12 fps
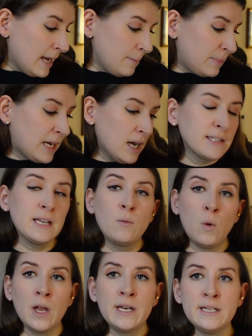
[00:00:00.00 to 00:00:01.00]
because I
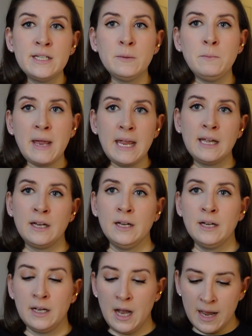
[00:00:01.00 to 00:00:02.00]
wanted to make
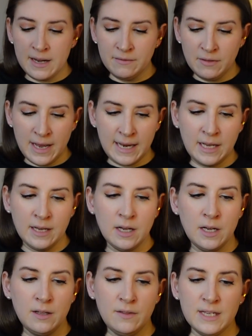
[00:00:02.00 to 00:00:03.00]
kind of like
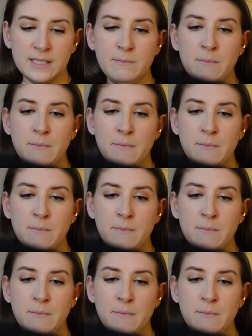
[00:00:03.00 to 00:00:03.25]
this